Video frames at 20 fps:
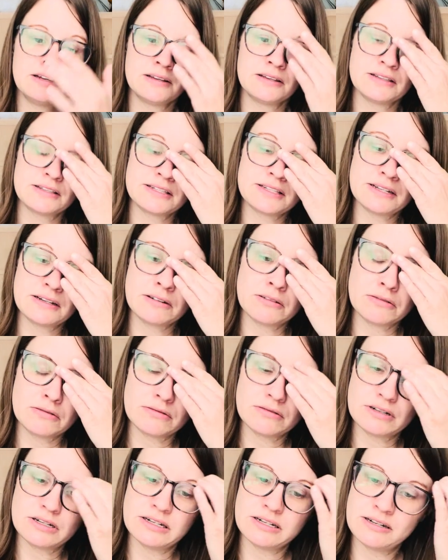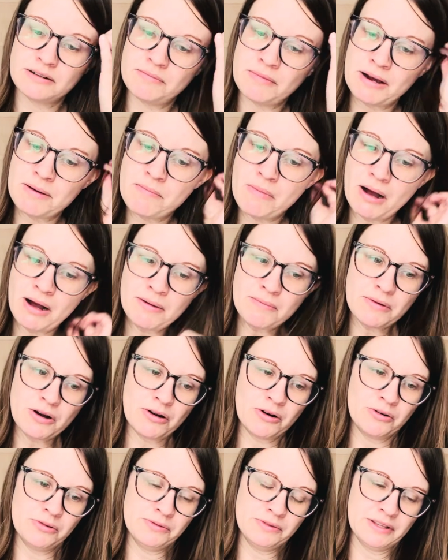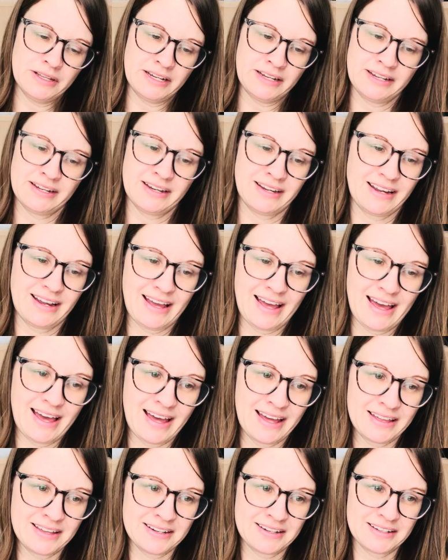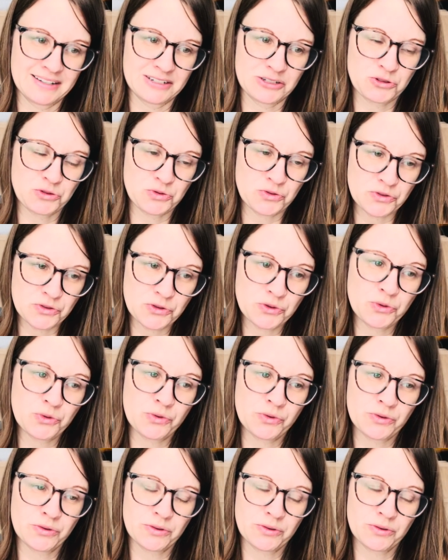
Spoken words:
So my mom only had true